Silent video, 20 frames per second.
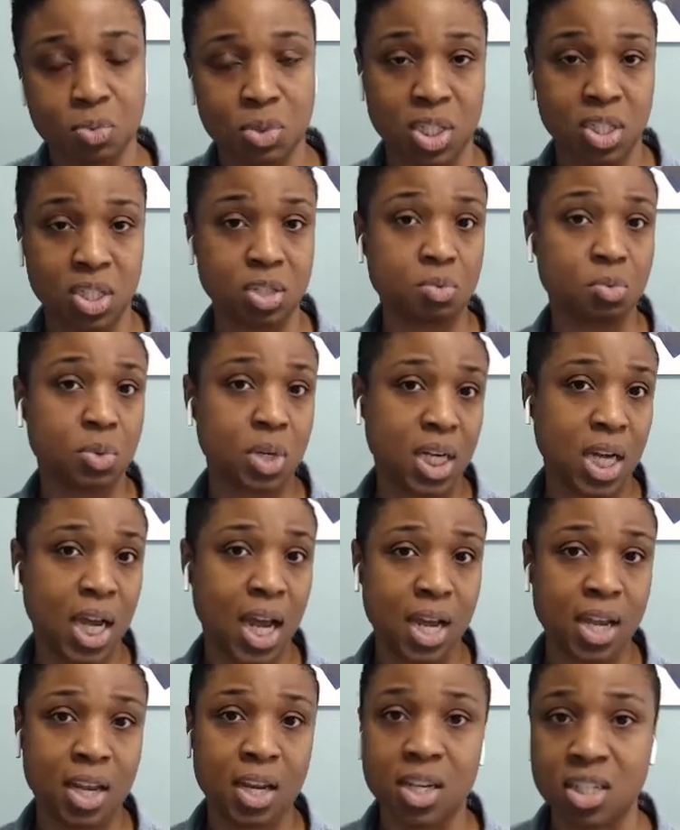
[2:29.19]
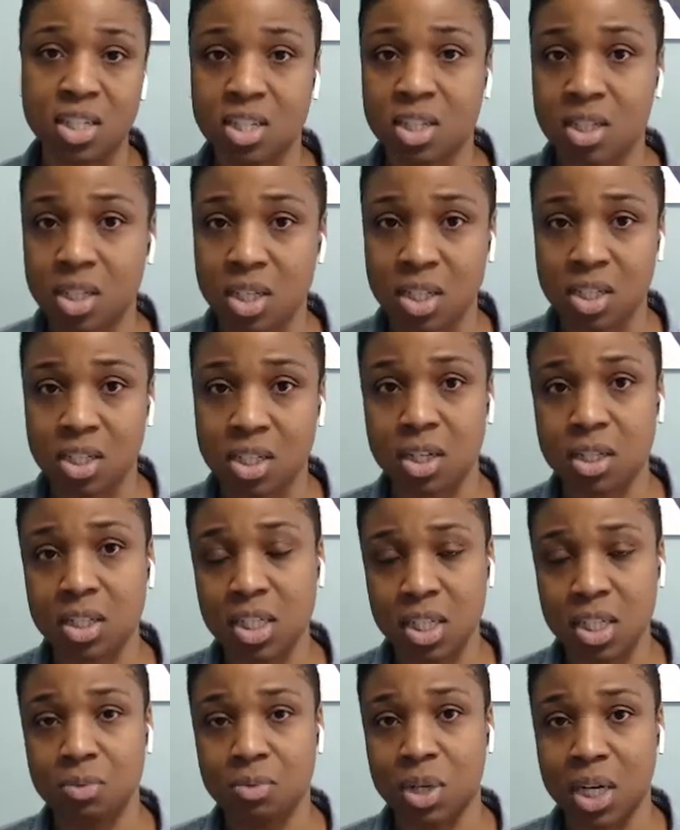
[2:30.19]
which is what I initially
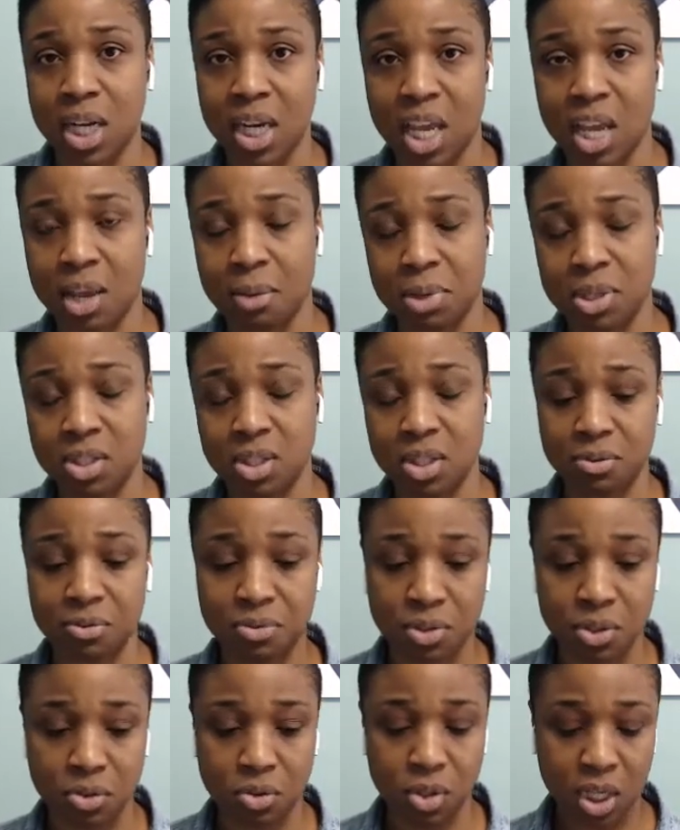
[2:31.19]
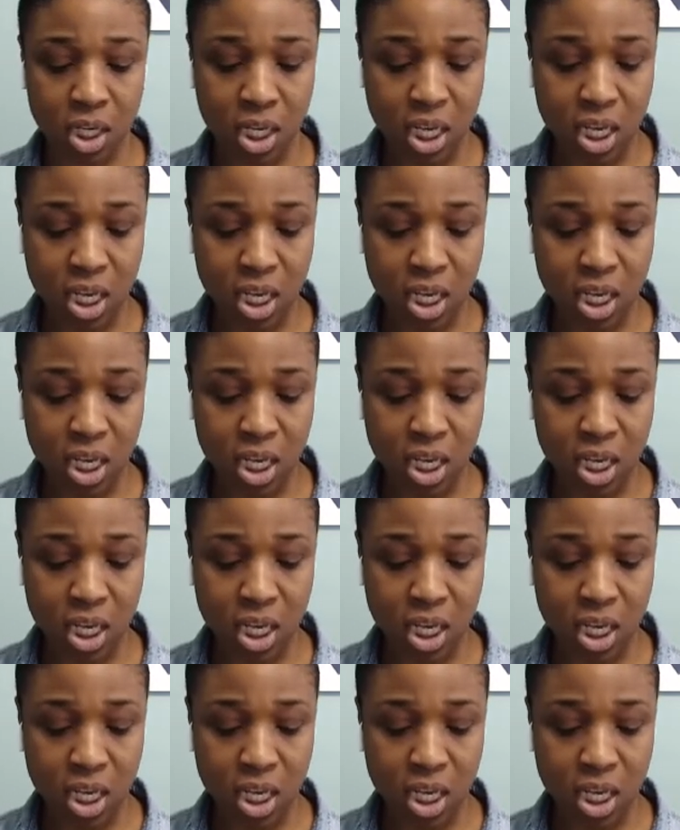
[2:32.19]
did when I came into the field.